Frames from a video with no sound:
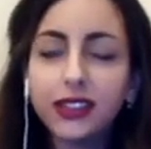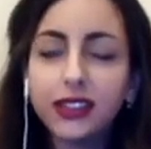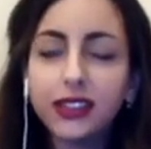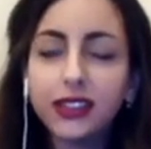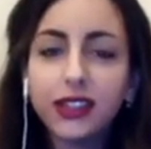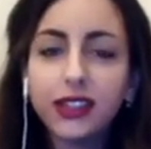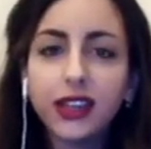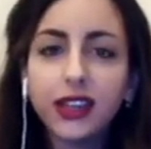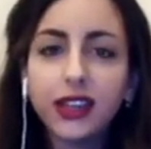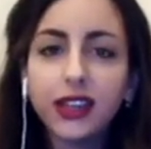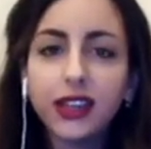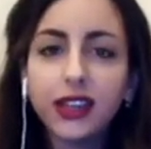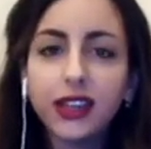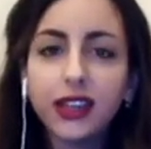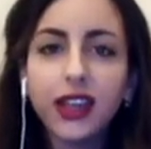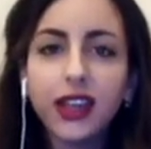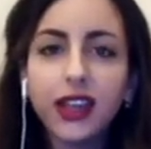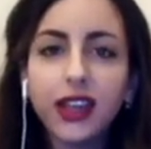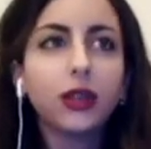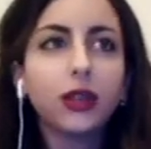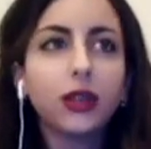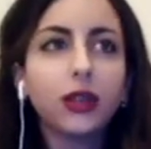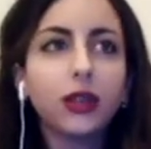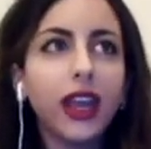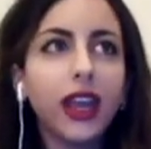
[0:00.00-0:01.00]
and the
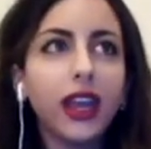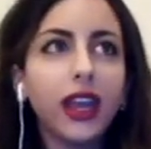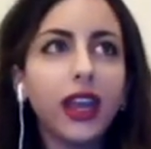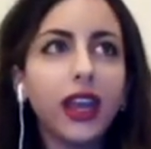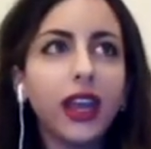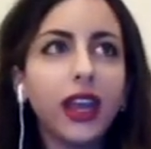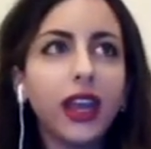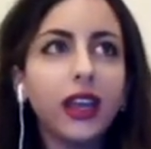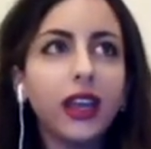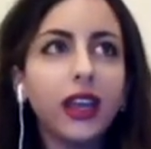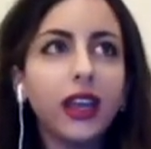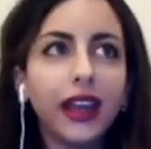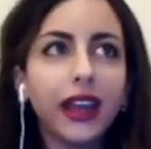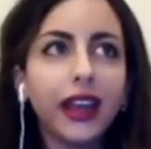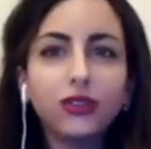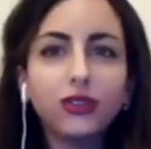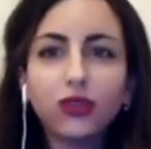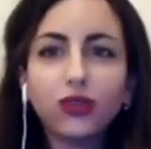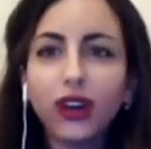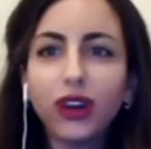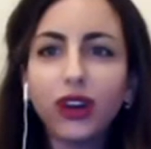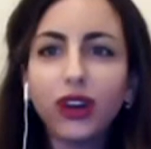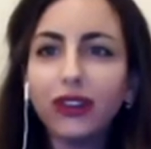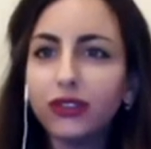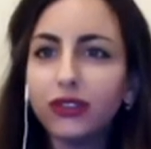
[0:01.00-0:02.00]
way light
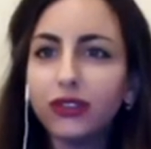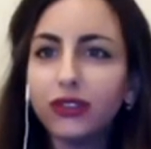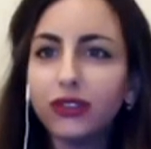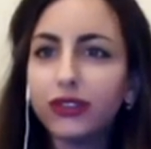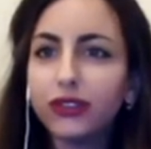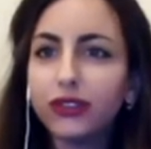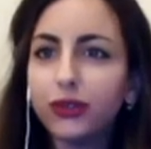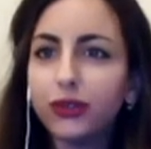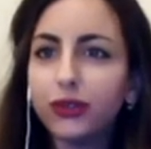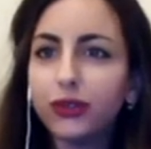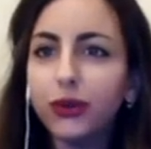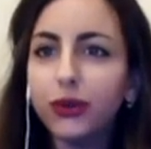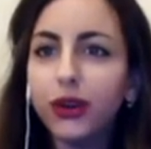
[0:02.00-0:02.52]
travels through